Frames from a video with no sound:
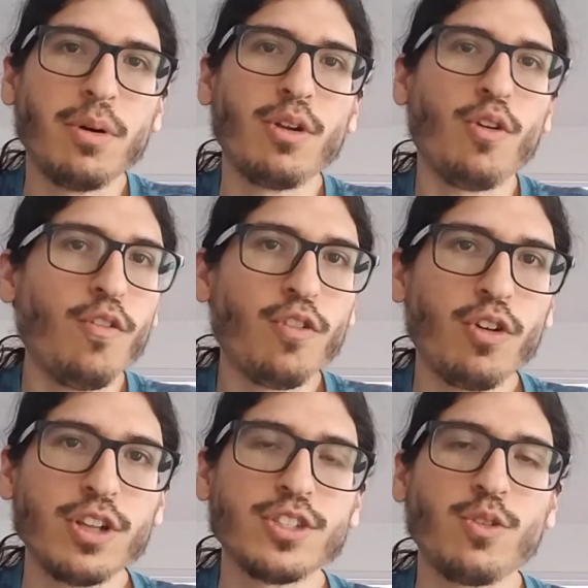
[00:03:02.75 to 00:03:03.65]
But
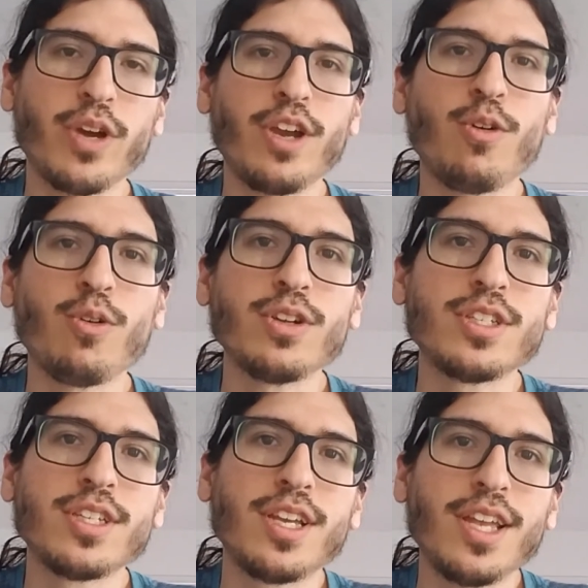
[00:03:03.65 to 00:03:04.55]
overall, it's a great
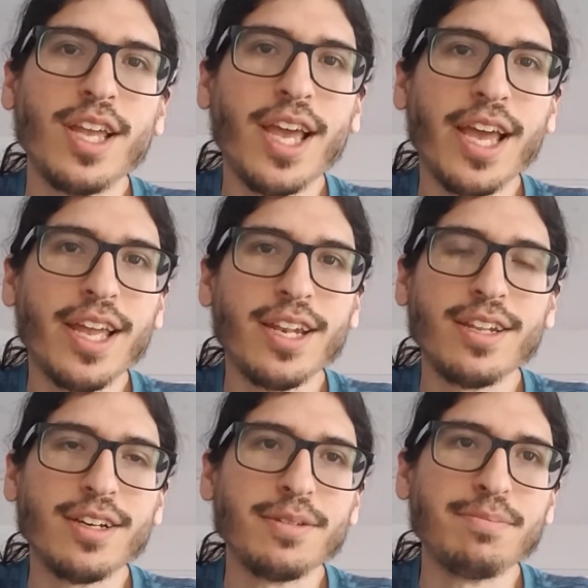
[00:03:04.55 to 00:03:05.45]
course,
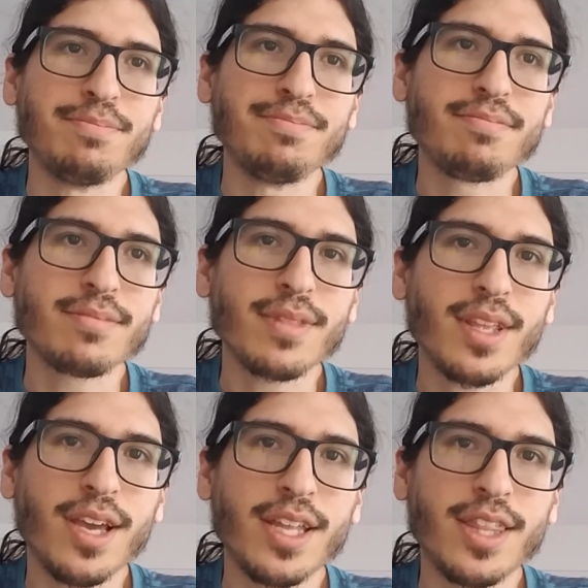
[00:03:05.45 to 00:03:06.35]
and
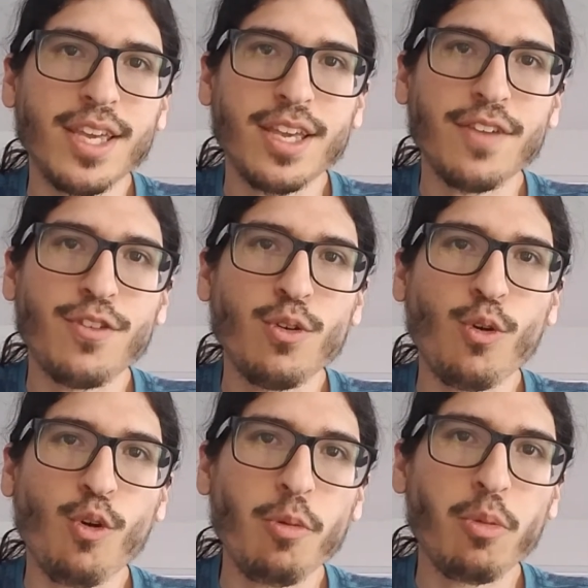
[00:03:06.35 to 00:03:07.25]
I think if
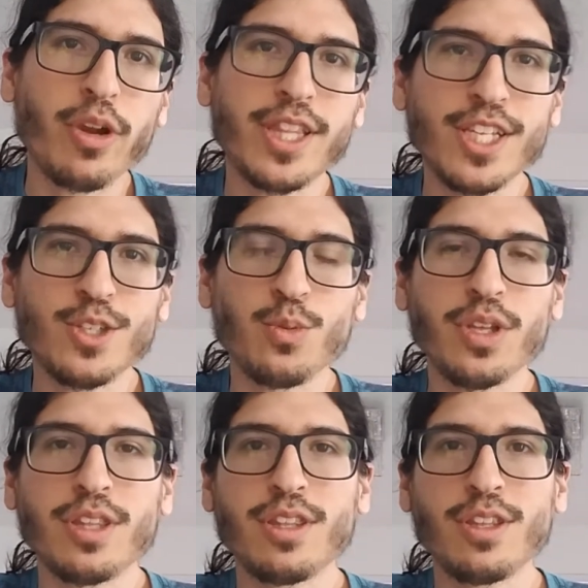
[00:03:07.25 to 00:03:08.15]
you incorporate this
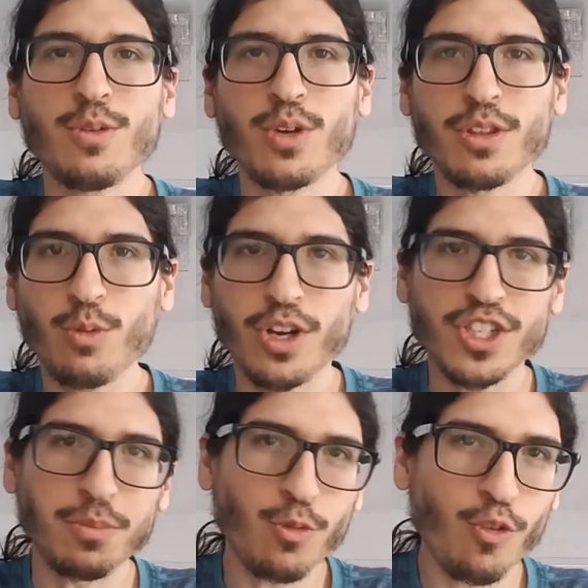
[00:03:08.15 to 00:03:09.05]
with
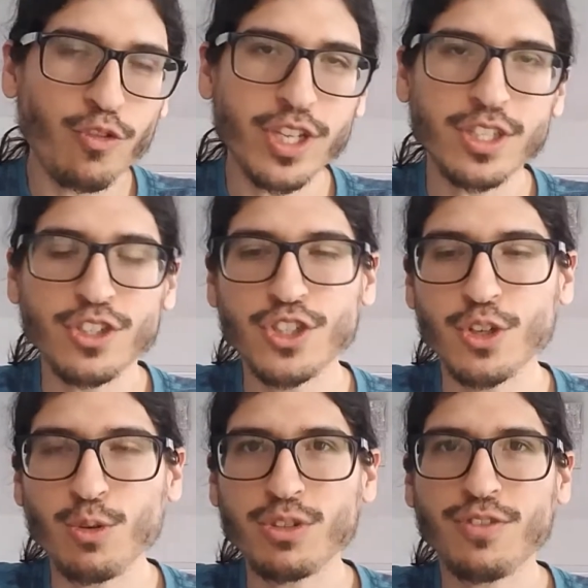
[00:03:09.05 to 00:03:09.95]
watching movies and
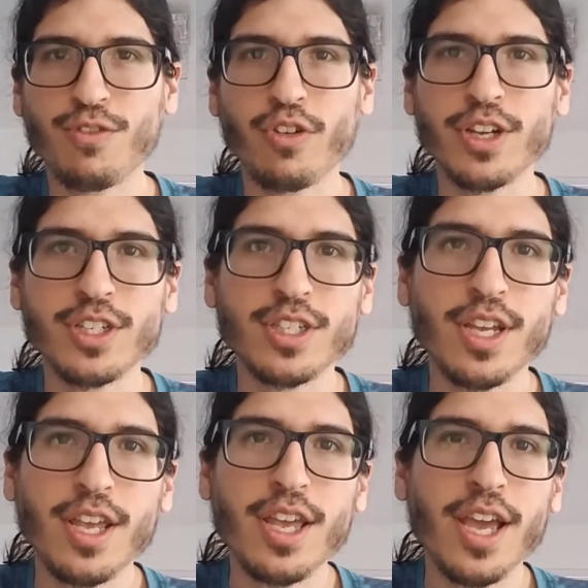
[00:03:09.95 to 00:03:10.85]
shows in
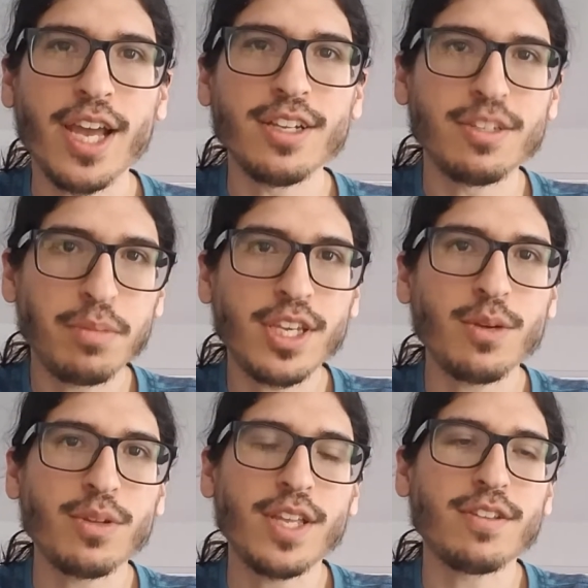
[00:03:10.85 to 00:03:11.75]
French and
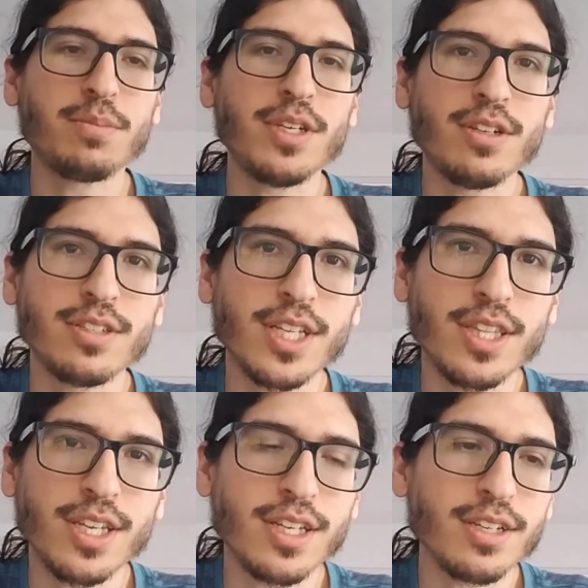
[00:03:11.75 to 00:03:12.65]
speaking with native speakers, I
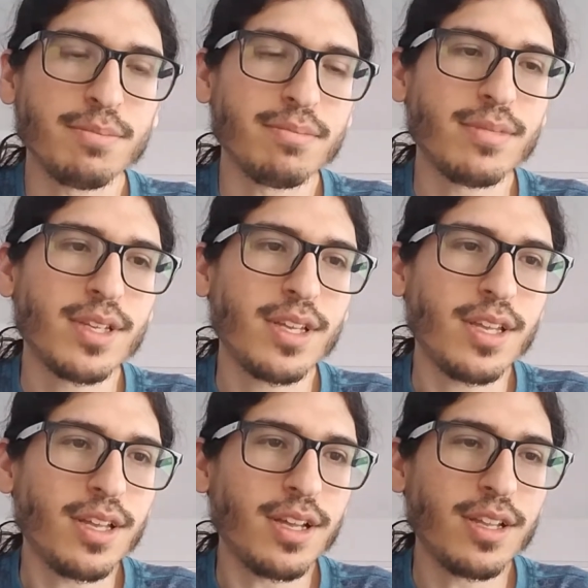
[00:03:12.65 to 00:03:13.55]
think
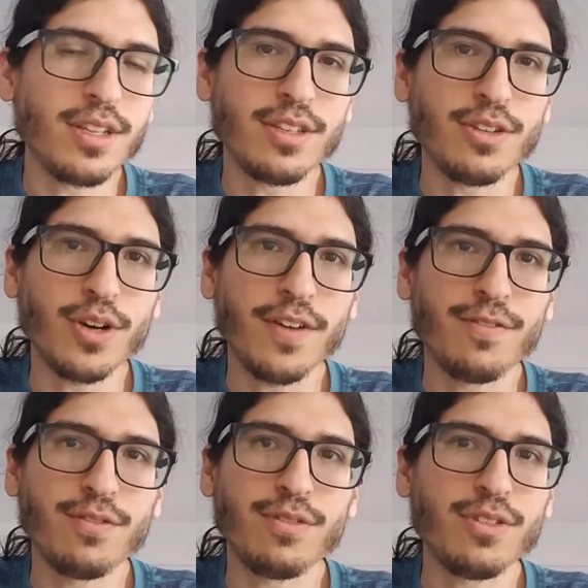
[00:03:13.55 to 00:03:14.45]
you'll
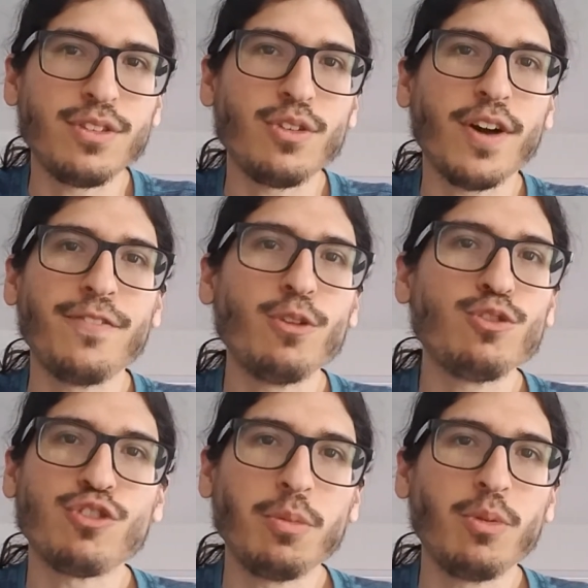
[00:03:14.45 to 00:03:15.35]
have
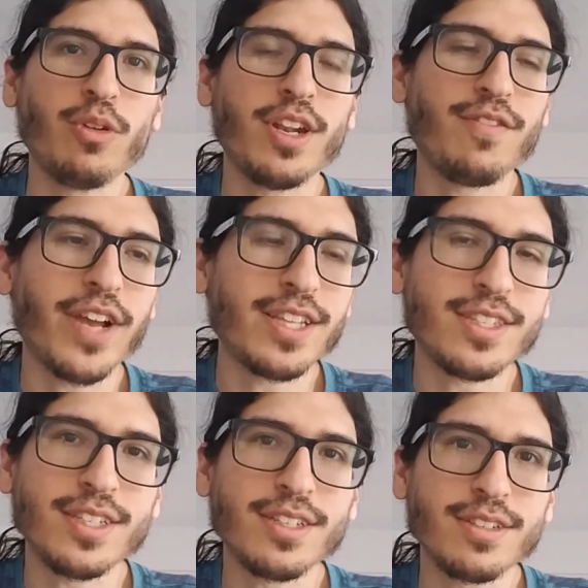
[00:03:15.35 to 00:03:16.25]
no trouble in
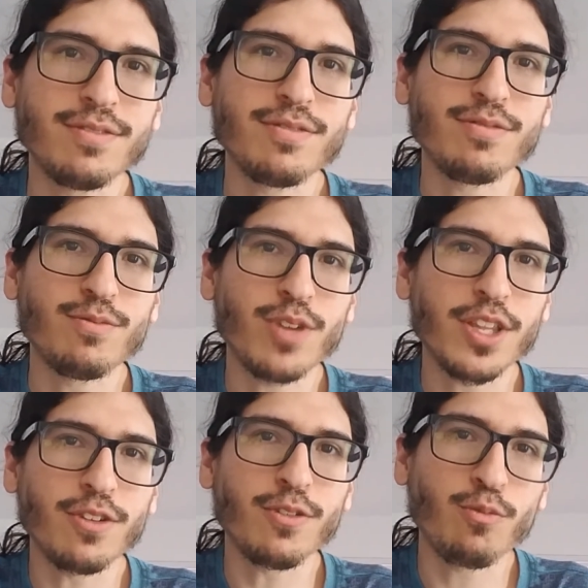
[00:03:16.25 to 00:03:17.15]
advancing
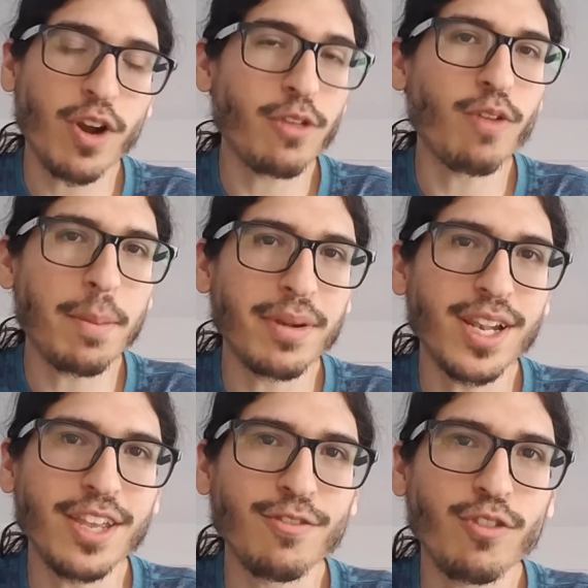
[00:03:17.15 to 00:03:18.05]
rather
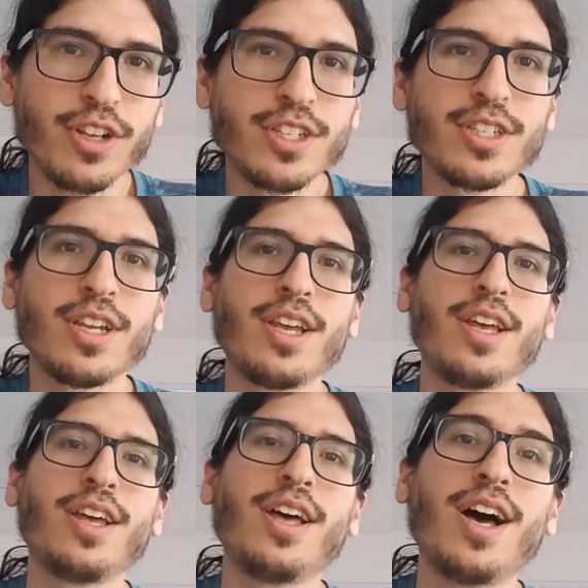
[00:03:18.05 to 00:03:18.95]
rapidly in French.
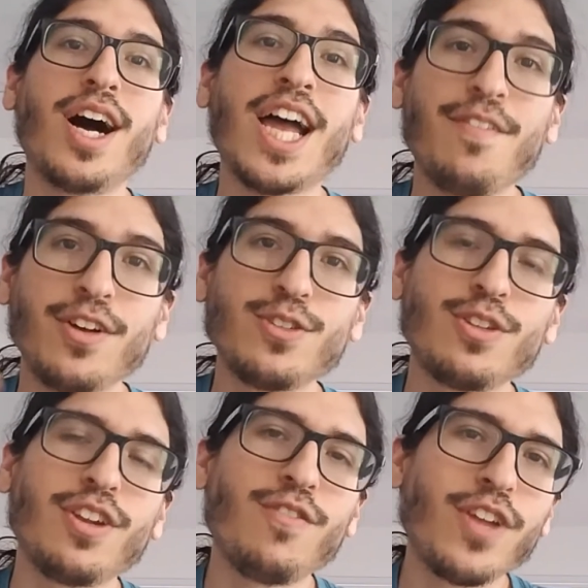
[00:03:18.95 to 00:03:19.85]
I have
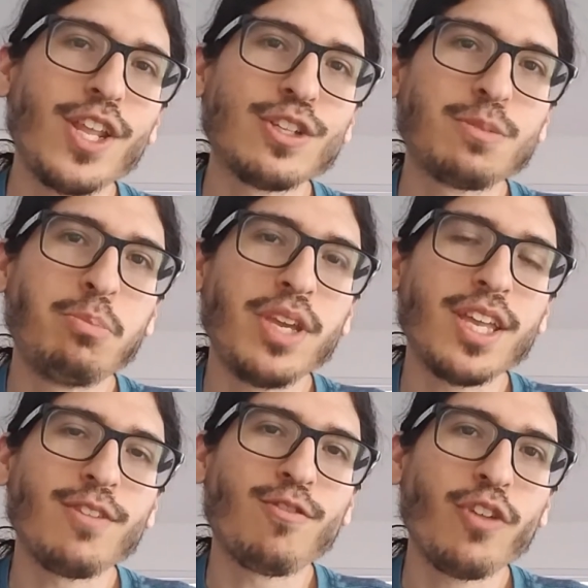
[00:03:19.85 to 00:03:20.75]
also done a video
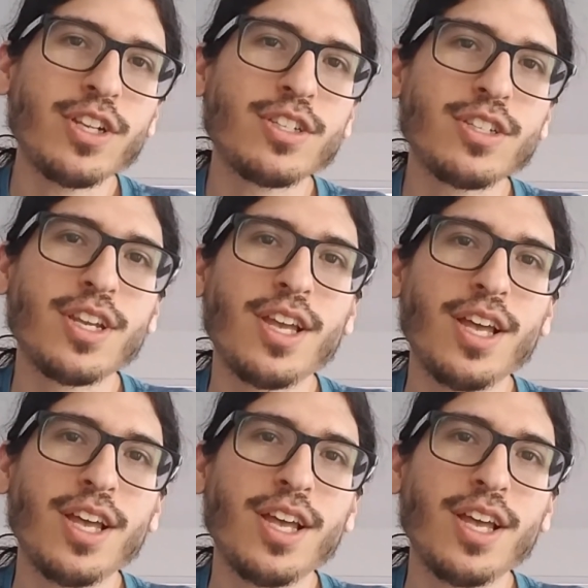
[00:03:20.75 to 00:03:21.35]
speaking in French.